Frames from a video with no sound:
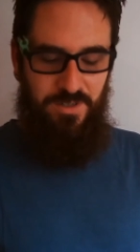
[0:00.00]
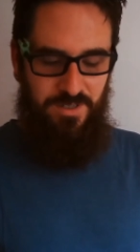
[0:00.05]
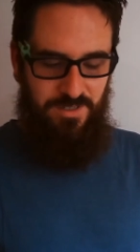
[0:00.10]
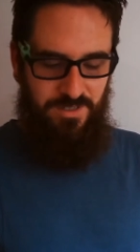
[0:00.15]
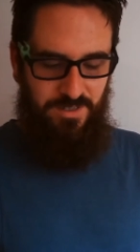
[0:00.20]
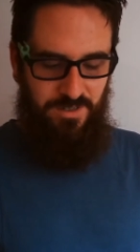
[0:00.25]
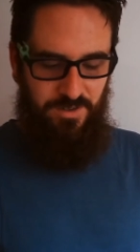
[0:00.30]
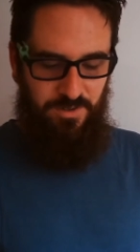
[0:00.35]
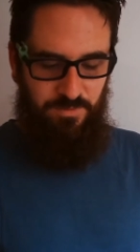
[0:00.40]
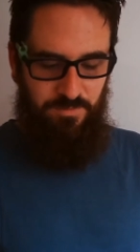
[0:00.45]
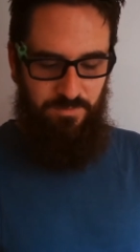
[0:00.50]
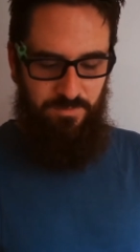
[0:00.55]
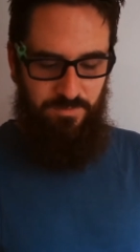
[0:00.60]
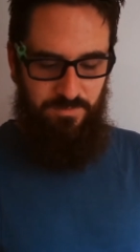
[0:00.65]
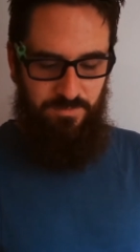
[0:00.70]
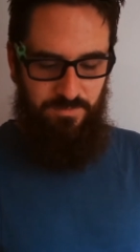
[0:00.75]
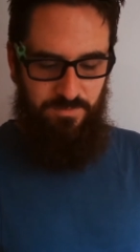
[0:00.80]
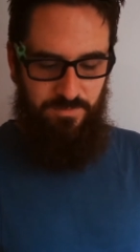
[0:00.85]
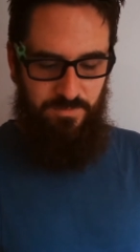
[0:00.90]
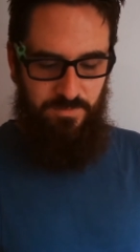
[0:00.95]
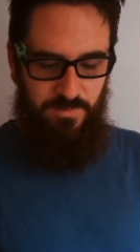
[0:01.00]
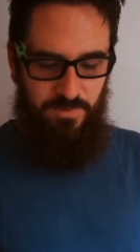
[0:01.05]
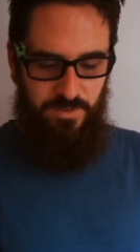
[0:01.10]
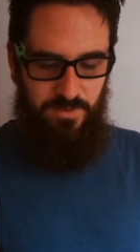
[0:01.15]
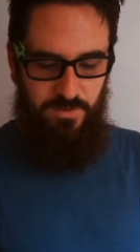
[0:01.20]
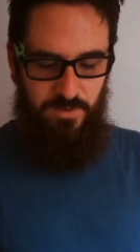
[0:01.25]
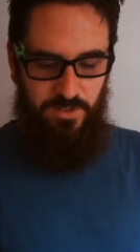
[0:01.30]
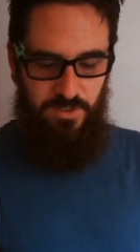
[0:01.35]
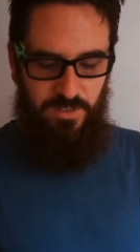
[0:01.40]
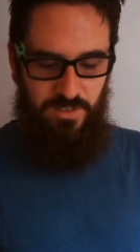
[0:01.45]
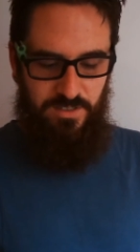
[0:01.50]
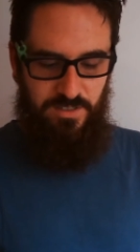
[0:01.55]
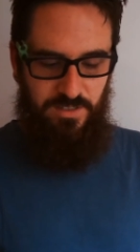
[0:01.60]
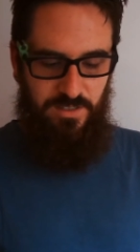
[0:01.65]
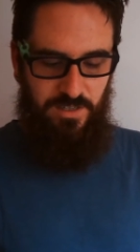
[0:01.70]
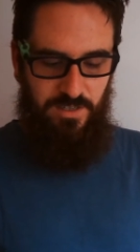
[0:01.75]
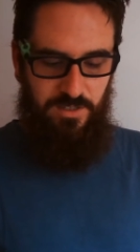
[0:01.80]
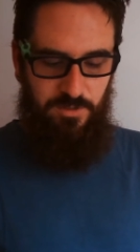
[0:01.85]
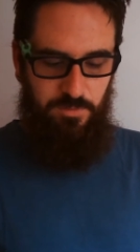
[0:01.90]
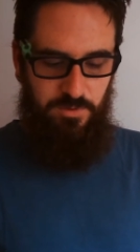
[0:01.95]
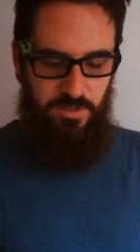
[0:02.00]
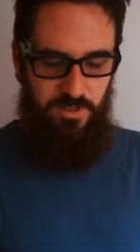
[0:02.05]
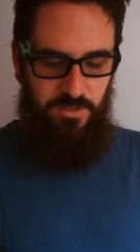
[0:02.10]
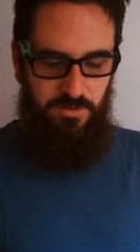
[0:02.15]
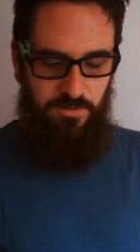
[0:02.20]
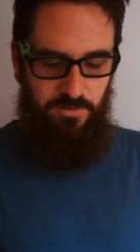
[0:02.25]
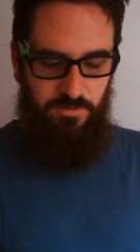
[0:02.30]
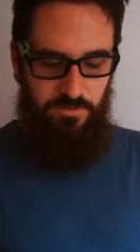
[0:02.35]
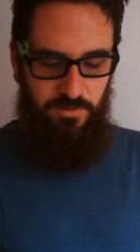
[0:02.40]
at home, which, as I say, is pretty cool.